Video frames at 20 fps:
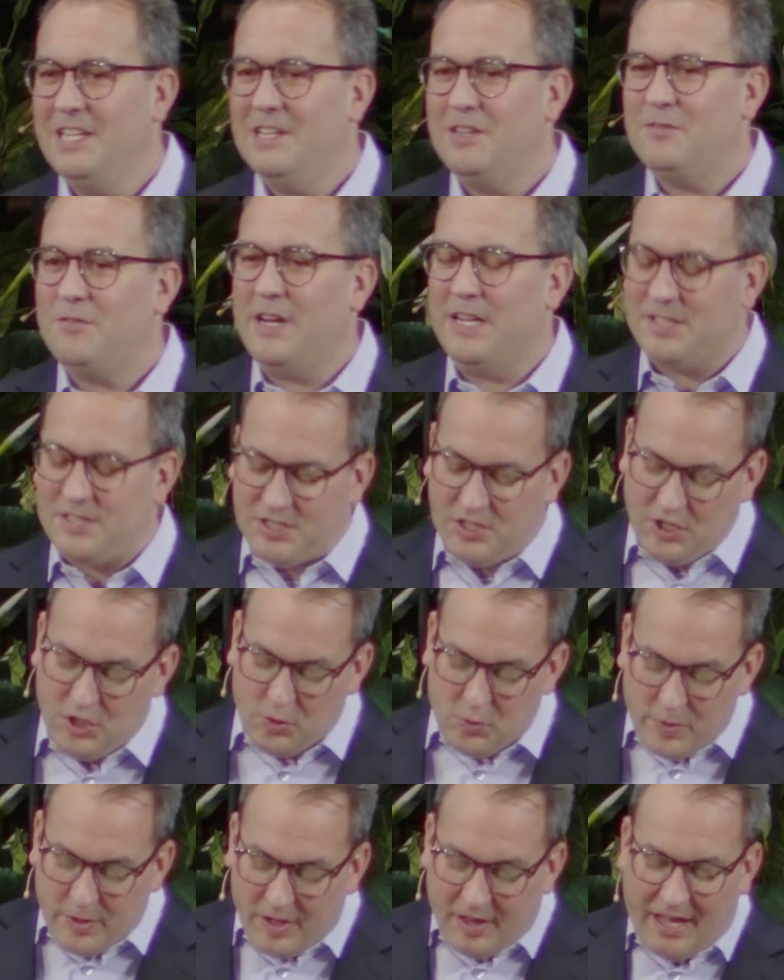Friends, do
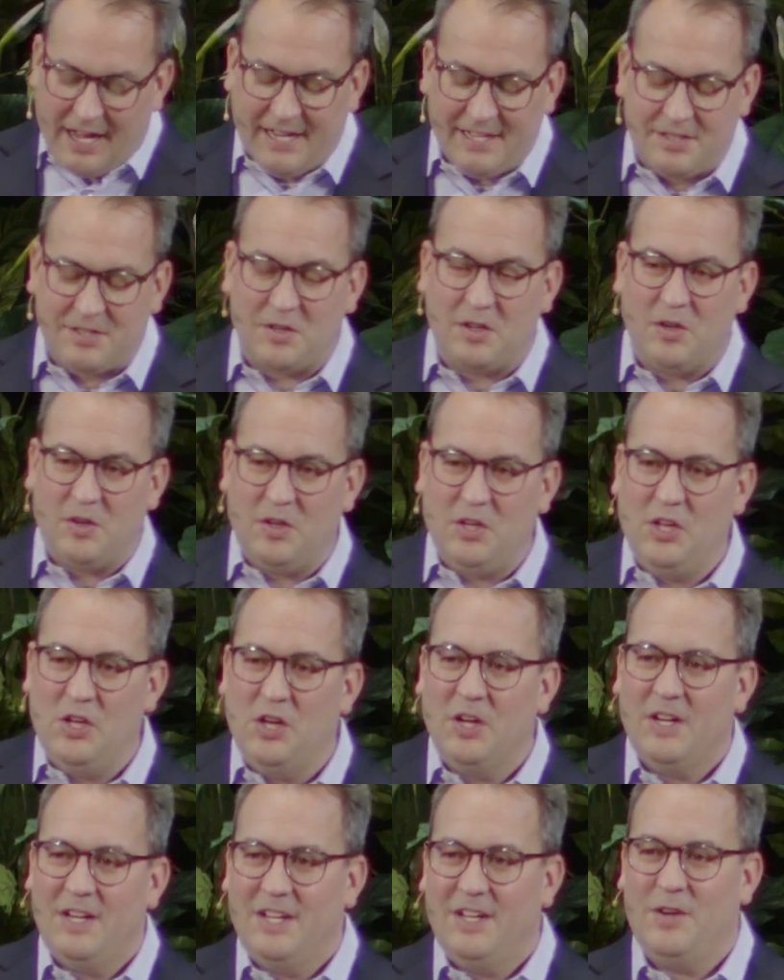you realize
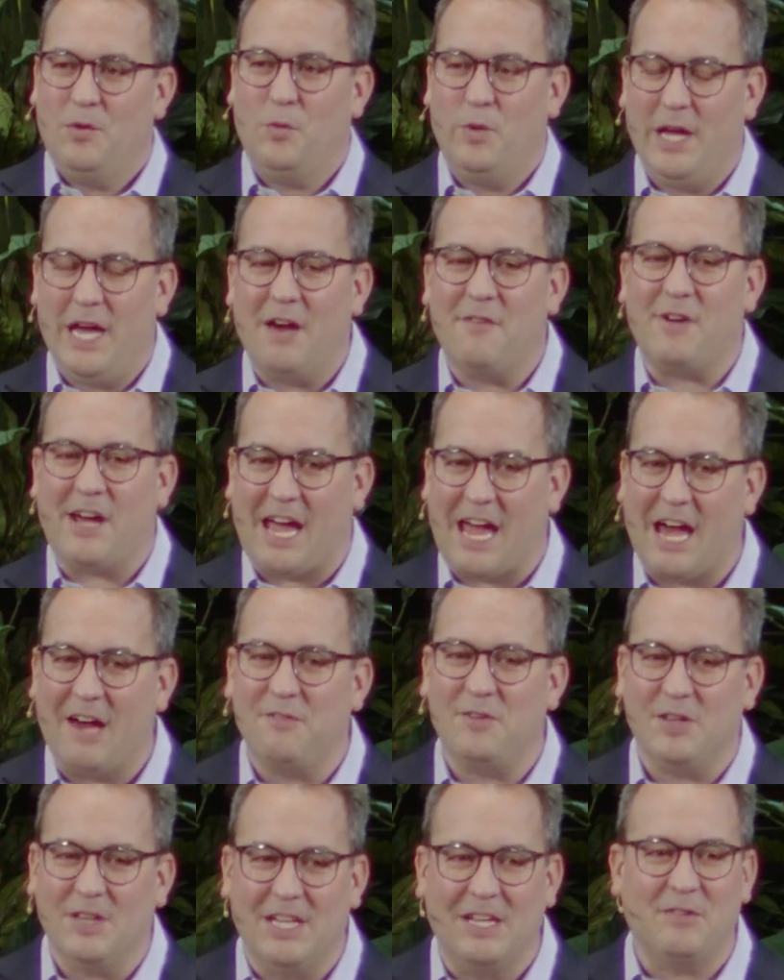we have a
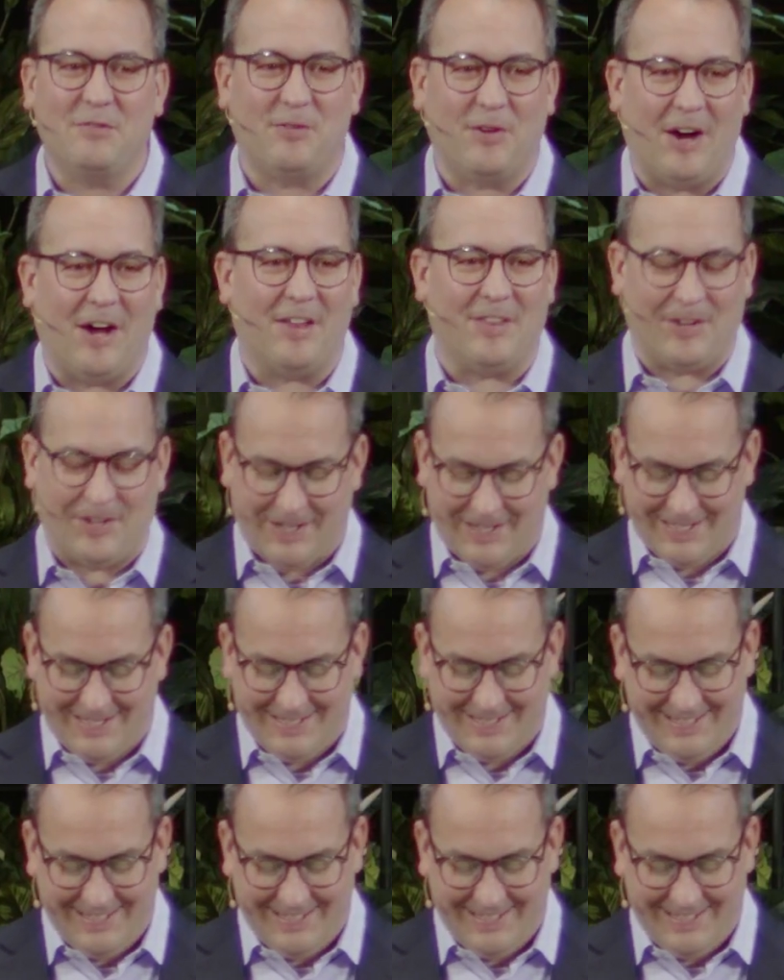heavenly Father